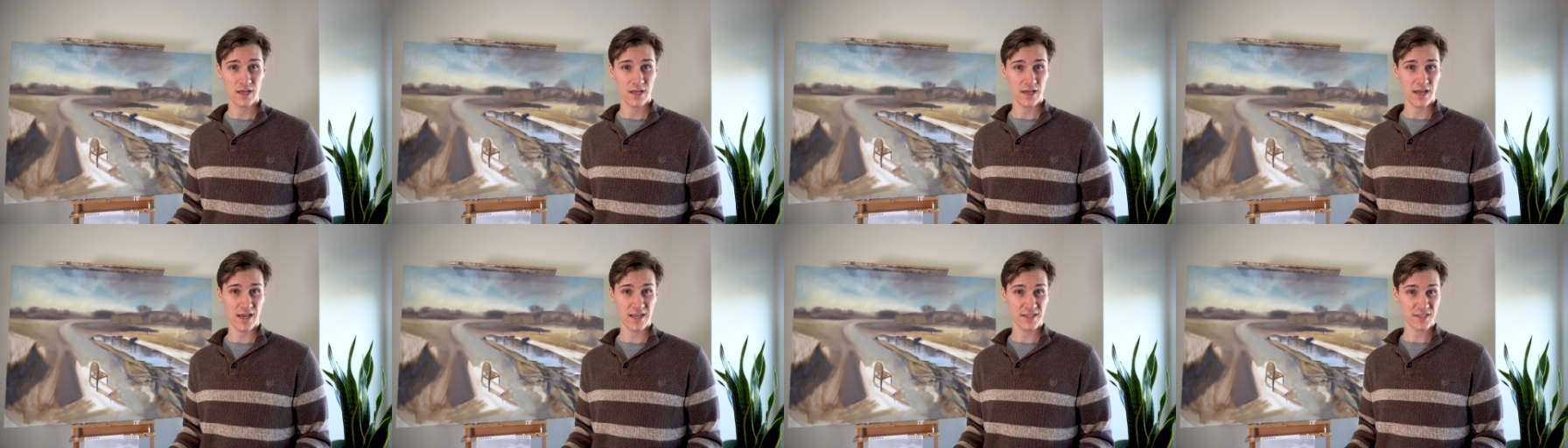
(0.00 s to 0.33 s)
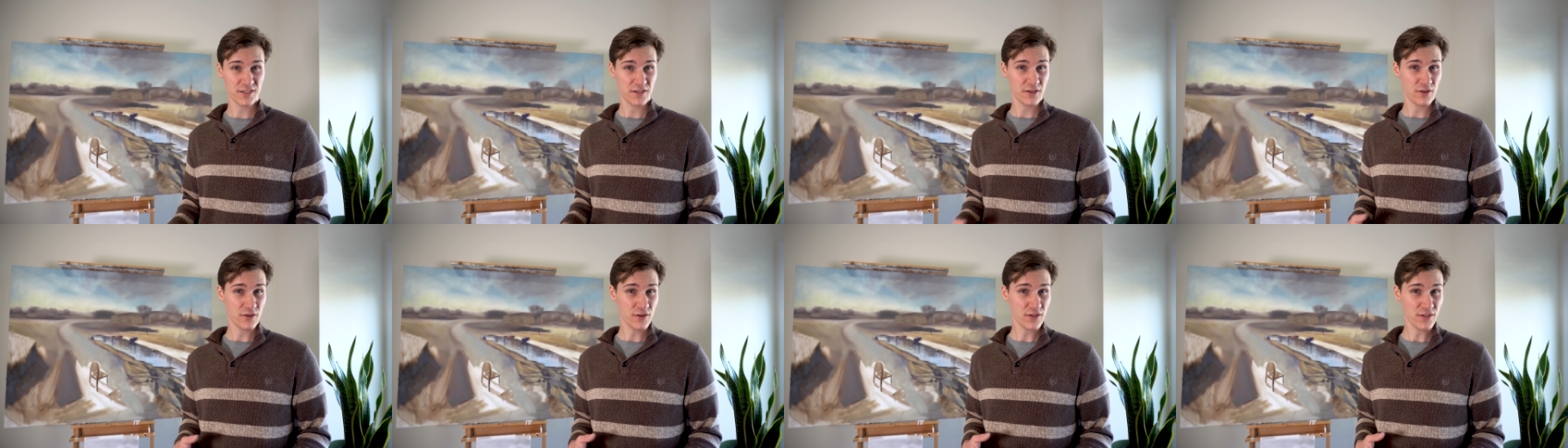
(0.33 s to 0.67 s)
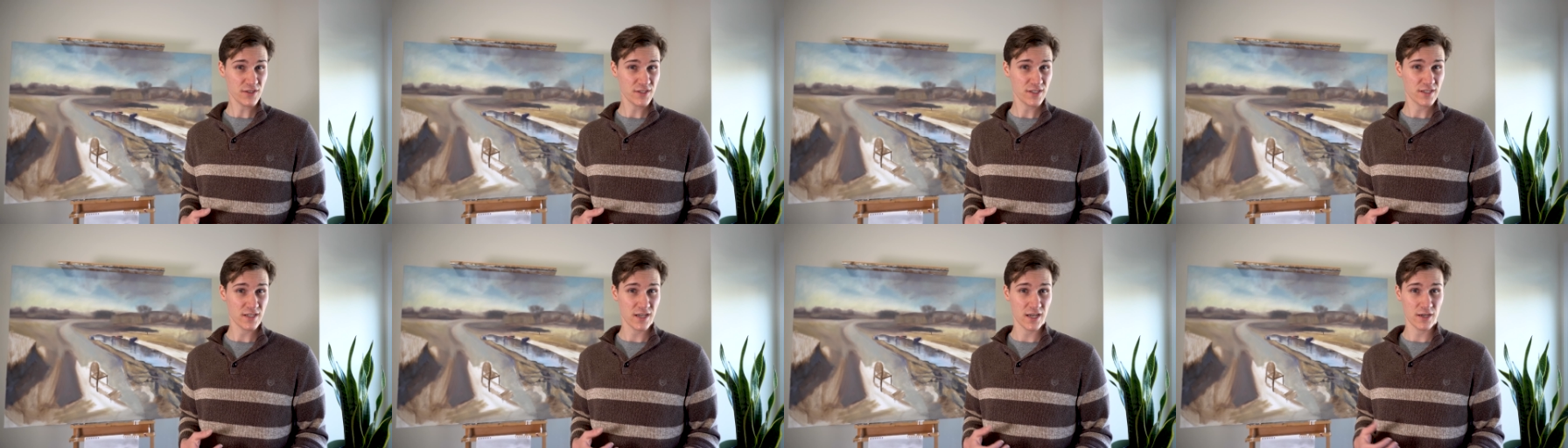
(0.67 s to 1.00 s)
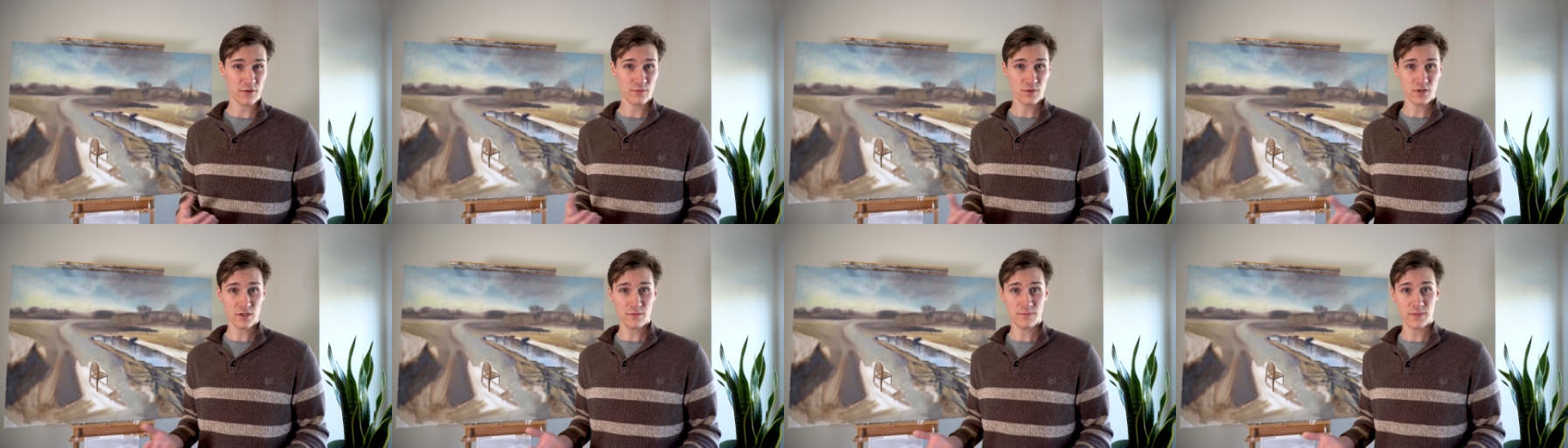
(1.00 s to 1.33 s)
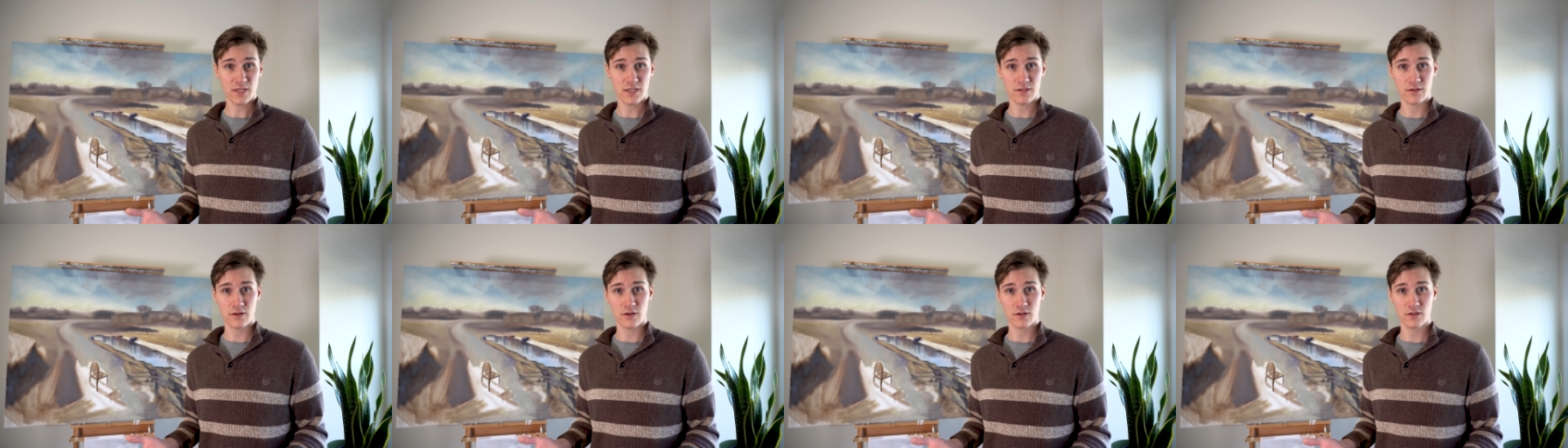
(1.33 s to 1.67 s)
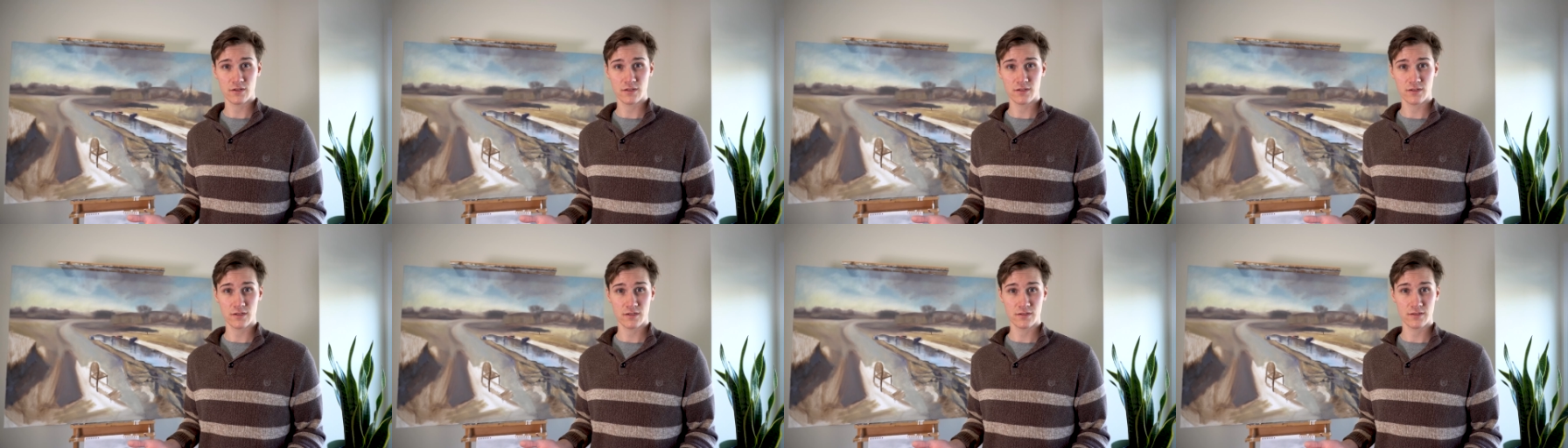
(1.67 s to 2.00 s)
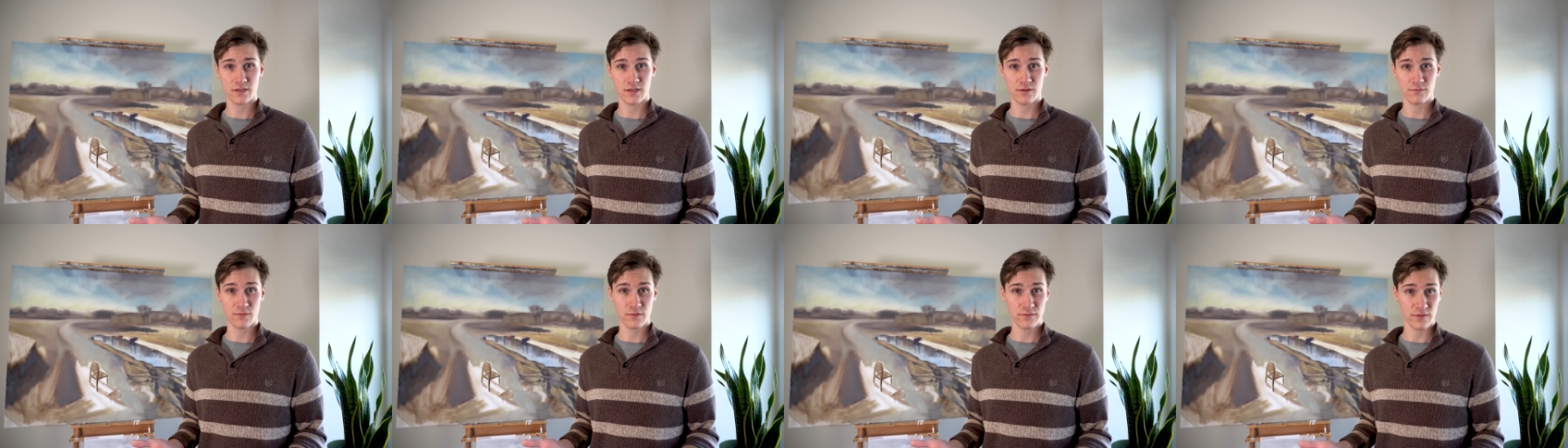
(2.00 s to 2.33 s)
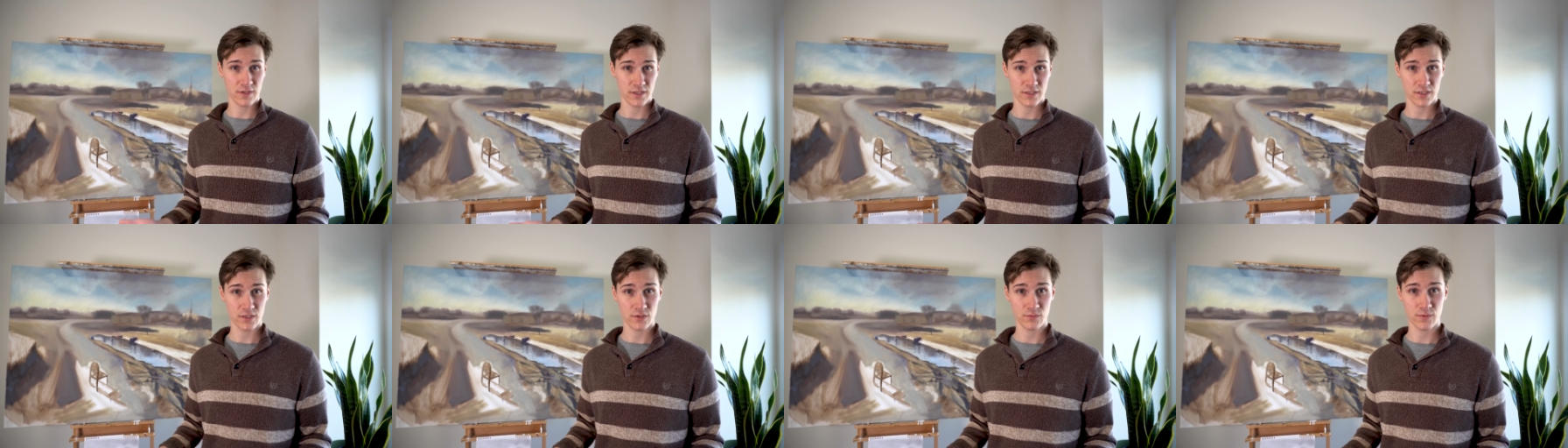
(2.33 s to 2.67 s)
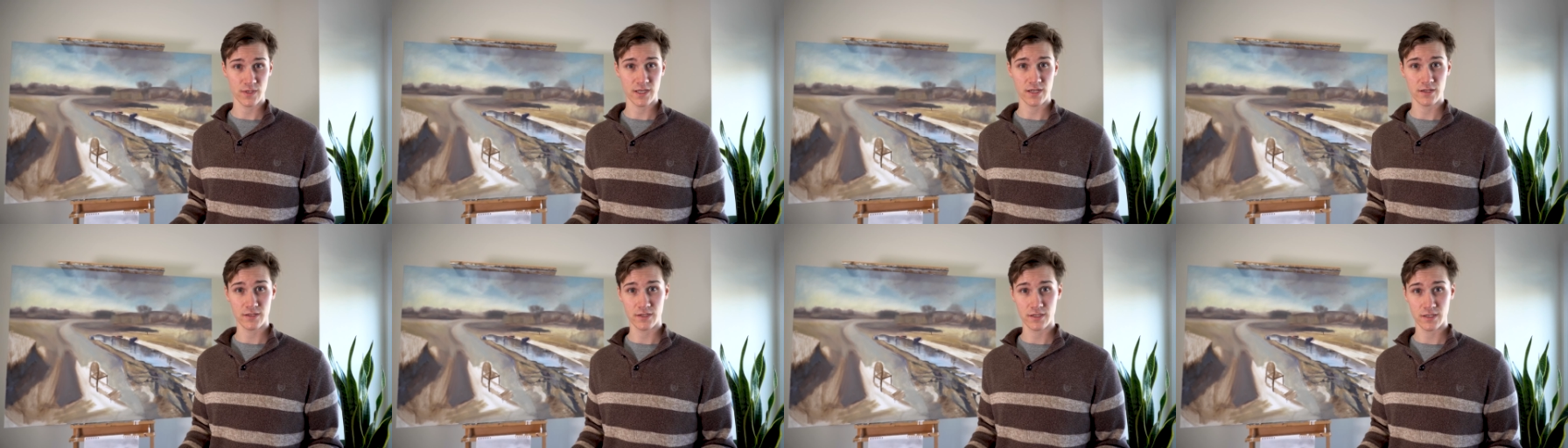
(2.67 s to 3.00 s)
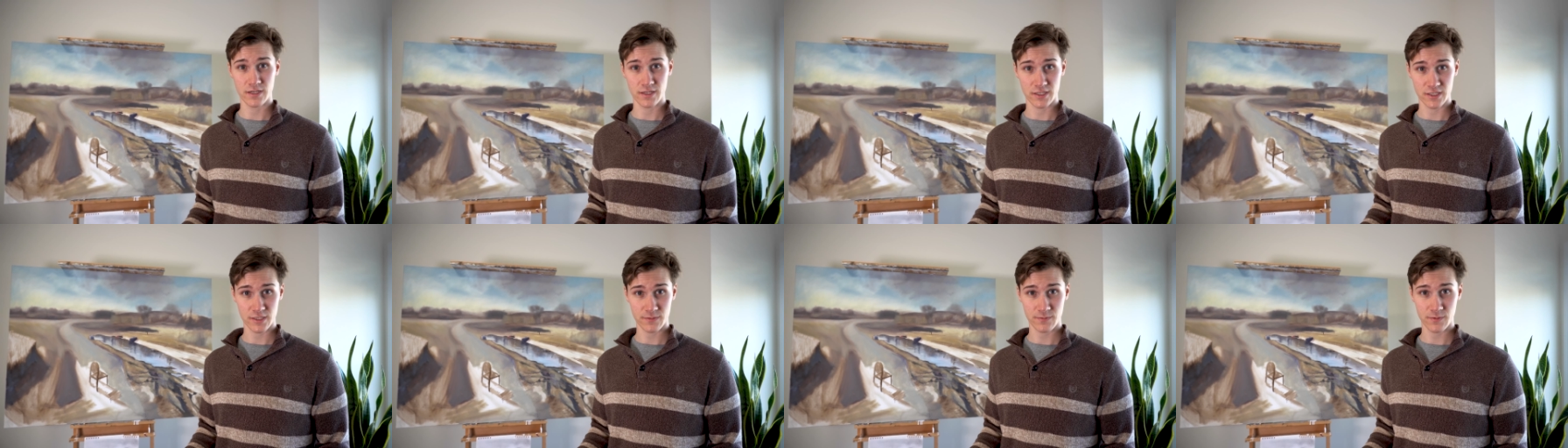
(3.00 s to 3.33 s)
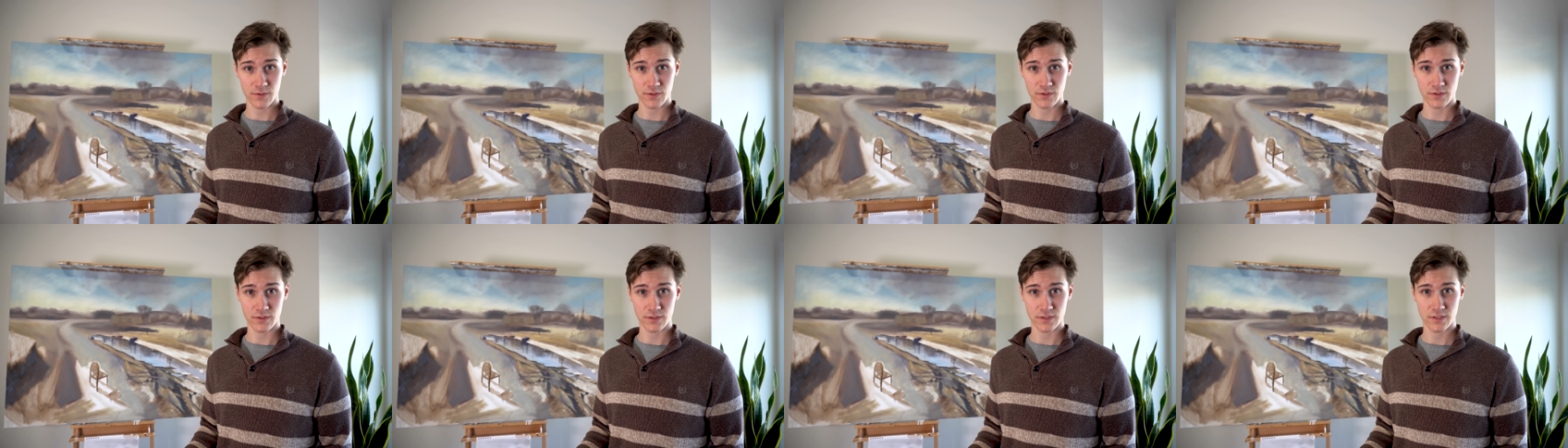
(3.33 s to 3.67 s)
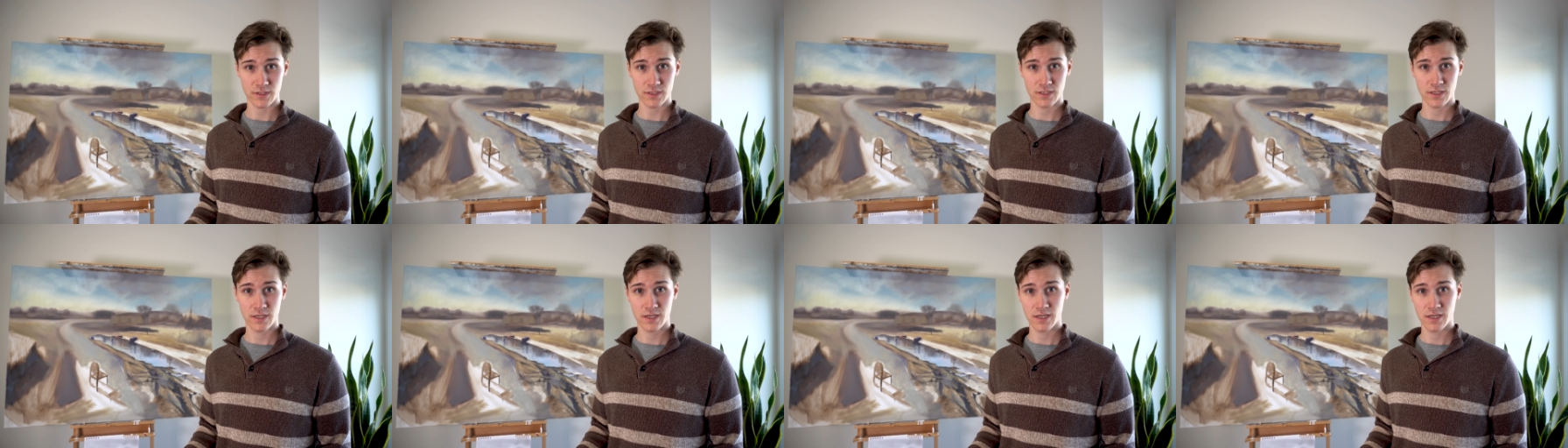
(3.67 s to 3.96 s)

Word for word: as an artist, I want to make art that reflects the reality I experience.